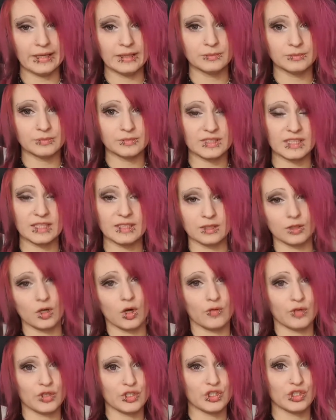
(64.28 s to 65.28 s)
send it
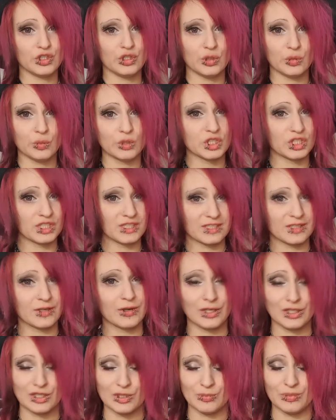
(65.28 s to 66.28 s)
over to you, which is
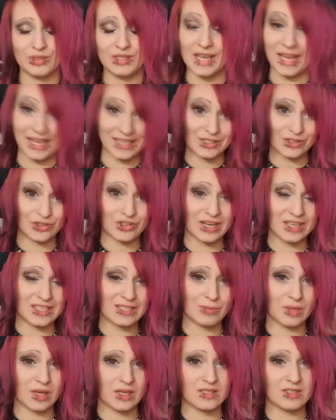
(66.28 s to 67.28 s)
going to be extra
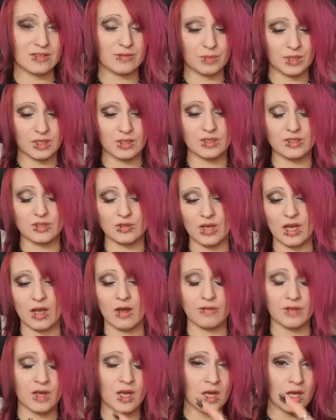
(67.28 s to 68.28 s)
expensive because you
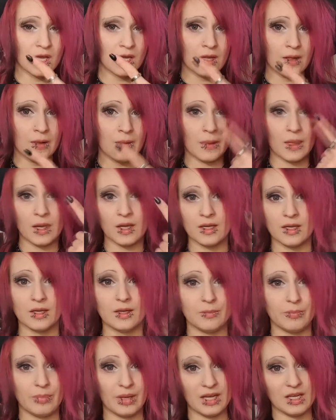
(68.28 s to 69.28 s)
have
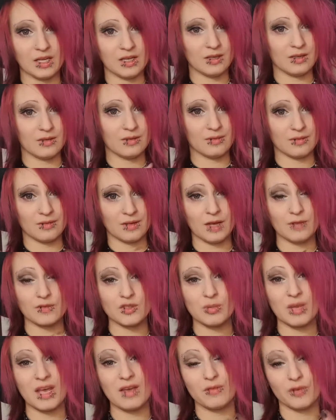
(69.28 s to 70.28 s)
to
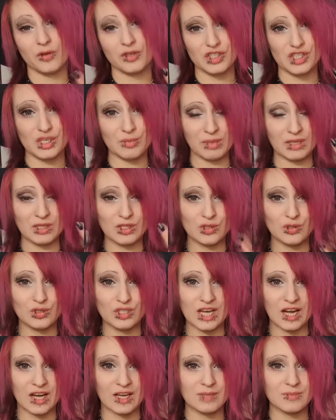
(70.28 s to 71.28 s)
pay for the shipping 2
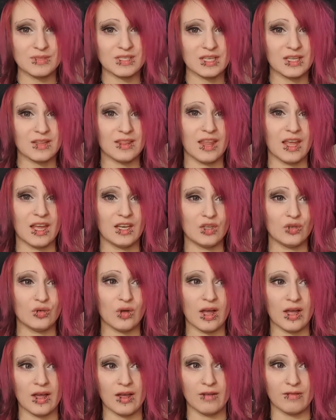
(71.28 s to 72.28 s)
times, and then you
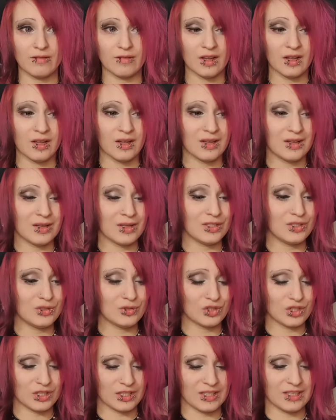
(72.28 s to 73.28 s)
have
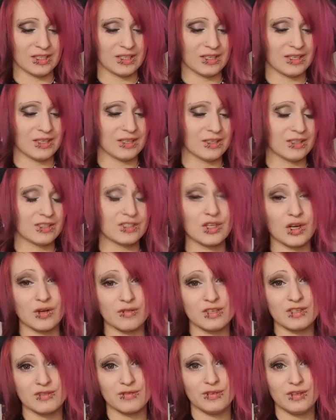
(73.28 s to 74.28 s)
usually a
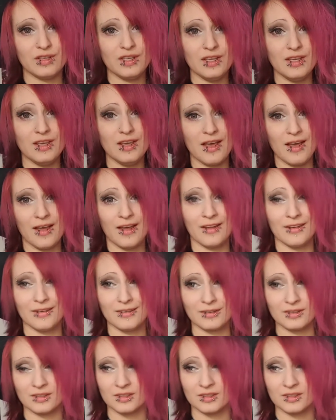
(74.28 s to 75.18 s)
service fee and